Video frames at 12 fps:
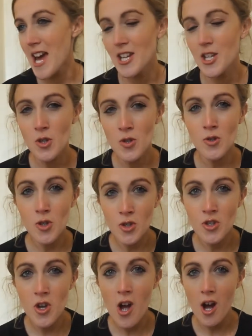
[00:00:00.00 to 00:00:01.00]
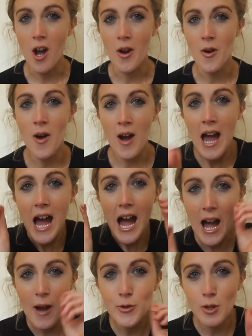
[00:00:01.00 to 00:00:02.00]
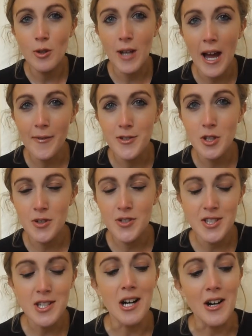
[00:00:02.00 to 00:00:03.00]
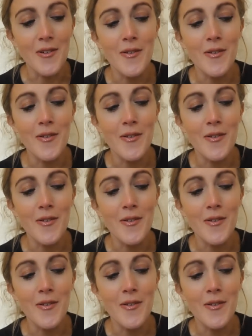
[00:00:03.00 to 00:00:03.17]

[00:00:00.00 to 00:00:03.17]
and you should know how to look after your stuff."